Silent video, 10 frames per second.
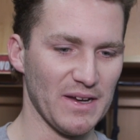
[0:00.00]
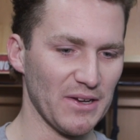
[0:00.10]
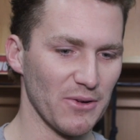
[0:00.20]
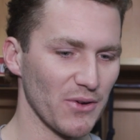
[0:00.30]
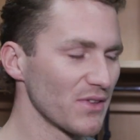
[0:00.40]
need
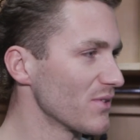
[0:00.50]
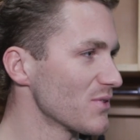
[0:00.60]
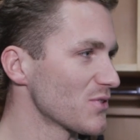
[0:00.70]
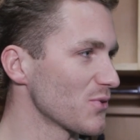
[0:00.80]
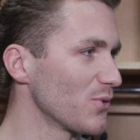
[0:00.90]
to go out there
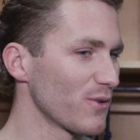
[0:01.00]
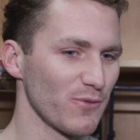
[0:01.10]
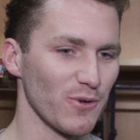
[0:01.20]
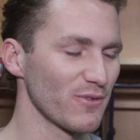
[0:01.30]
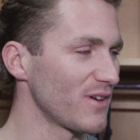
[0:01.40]
and score
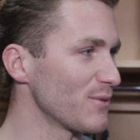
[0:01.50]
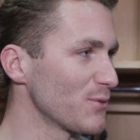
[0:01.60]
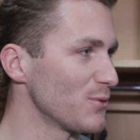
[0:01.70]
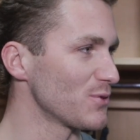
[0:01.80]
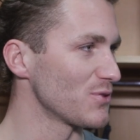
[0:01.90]
4 or
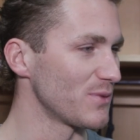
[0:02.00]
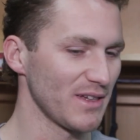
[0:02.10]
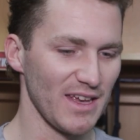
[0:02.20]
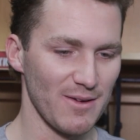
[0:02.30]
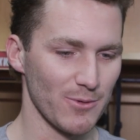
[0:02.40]
5 goals to
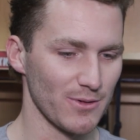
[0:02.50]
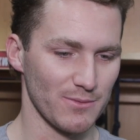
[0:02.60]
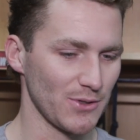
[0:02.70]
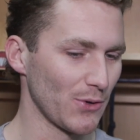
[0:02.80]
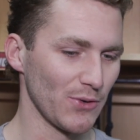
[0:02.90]
win a game. We're
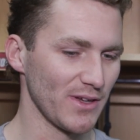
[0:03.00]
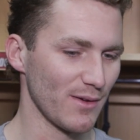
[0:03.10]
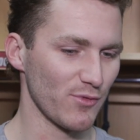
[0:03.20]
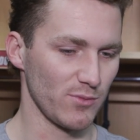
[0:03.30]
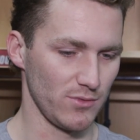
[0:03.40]
totally
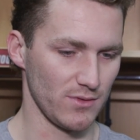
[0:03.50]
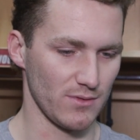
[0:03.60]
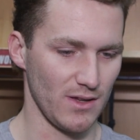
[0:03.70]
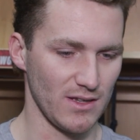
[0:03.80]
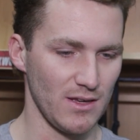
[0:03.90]
comfortable
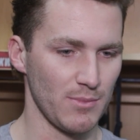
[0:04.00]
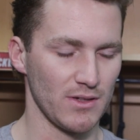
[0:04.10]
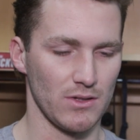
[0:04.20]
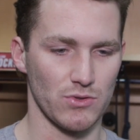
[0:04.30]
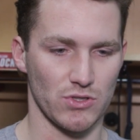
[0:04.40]
and
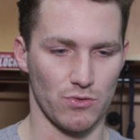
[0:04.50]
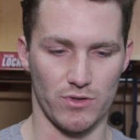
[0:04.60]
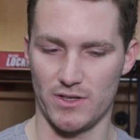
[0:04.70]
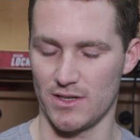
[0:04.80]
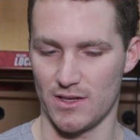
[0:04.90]
keeping it low
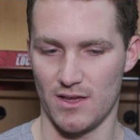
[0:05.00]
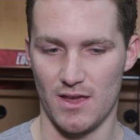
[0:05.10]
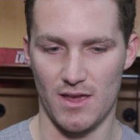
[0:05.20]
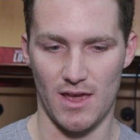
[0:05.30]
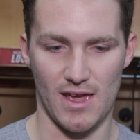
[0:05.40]
scoring,
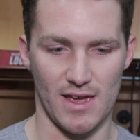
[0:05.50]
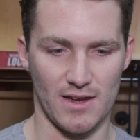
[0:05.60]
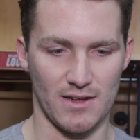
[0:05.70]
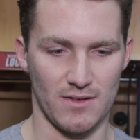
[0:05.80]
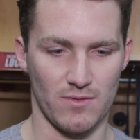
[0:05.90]

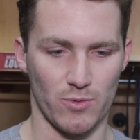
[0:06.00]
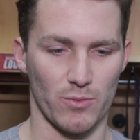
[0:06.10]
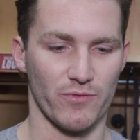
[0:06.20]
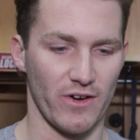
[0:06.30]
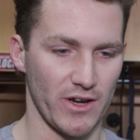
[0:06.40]
and
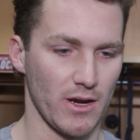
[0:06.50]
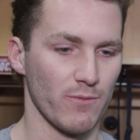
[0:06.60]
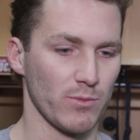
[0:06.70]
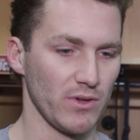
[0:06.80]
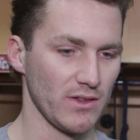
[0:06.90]
we're very
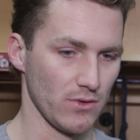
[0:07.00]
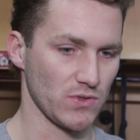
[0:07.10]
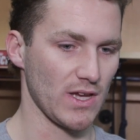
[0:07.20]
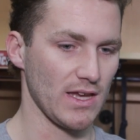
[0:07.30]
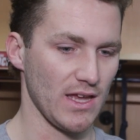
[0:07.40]
comfortable in
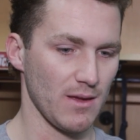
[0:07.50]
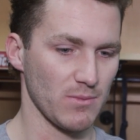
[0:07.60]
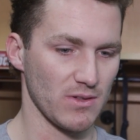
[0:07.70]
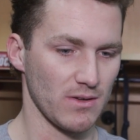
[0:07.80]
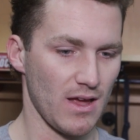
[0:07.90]
those tight
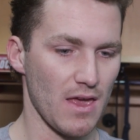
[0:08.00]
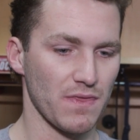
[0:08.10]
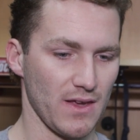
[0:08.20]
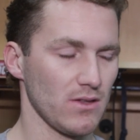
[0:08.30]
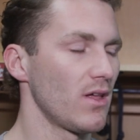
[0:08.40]
games. And I
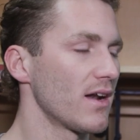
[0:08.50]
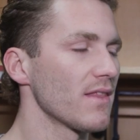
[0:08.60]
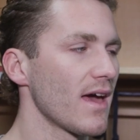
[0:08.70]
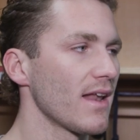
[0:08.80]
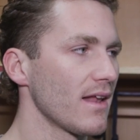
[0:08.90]
think a lot
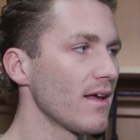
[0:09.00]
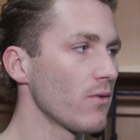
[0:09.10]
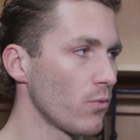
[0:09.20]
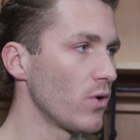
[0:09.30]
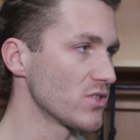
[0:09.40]
of that
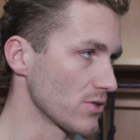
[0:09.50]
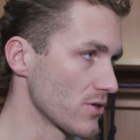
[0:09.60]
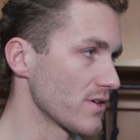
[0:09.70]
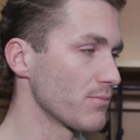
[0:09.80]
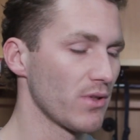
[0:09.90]
was
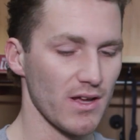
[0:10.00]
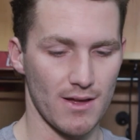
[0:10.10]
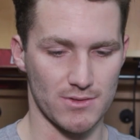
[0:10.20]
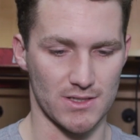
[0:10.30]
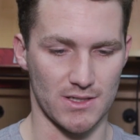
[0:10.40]
learned in
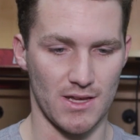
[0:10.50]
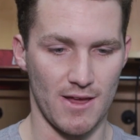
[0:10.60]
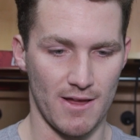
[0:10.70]
playoffs, and